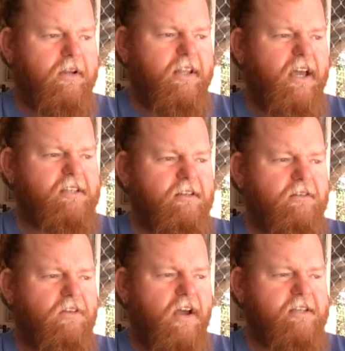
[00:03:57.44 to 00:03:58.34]

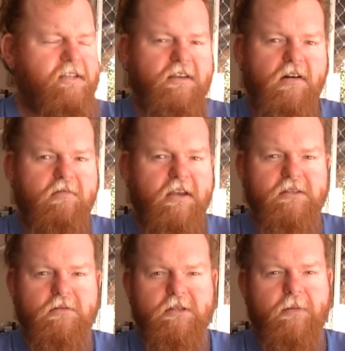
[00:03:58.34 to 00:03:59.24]
diacetyl
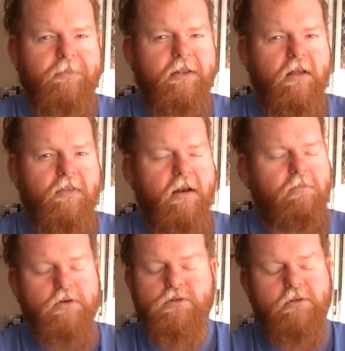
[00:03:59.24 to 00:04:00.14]
rest or something like that. I'm
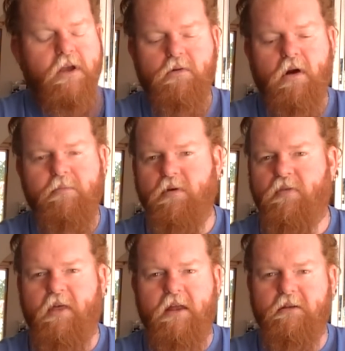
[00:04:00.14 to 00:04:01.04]
not sure, don't quote me
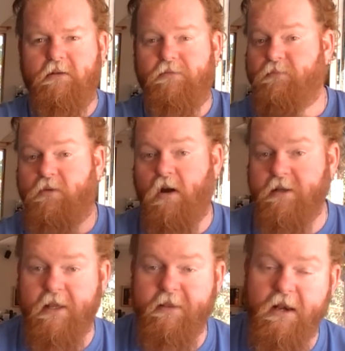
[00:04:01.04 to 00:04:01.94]
on that. And if
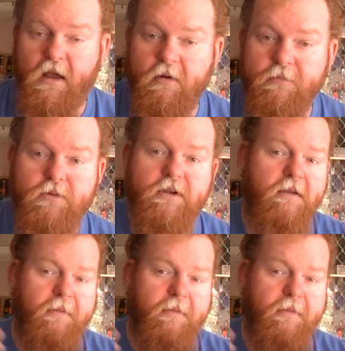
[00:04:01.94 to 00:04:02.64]
guys out there know what I'm talking